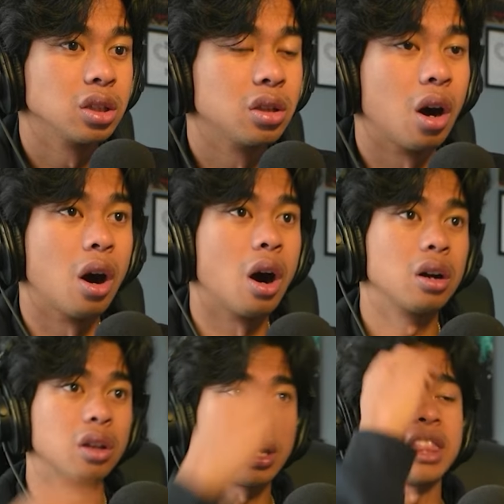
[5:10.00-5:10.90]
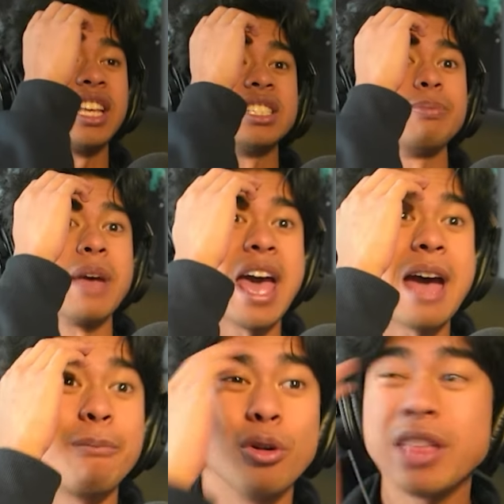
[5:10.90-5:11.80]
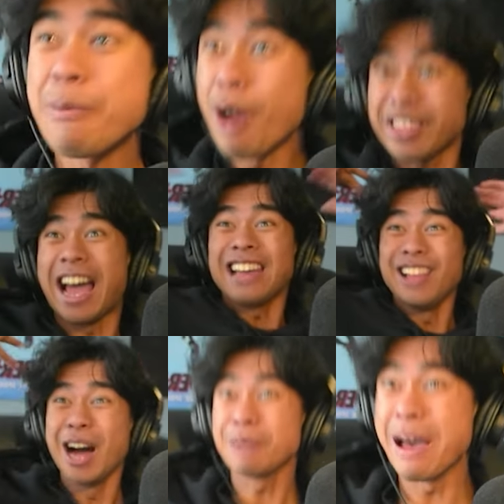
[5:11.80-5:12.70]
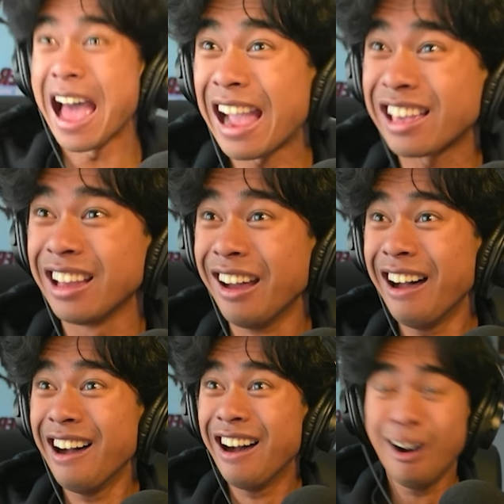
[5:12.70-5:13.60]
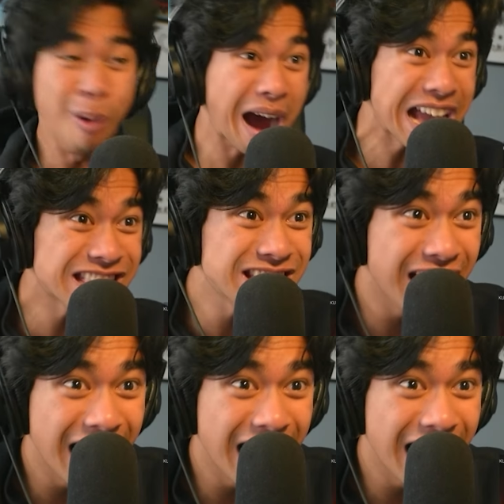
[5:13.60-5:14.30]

Dog, look at this man, bro. They brought Tai Lung back. What?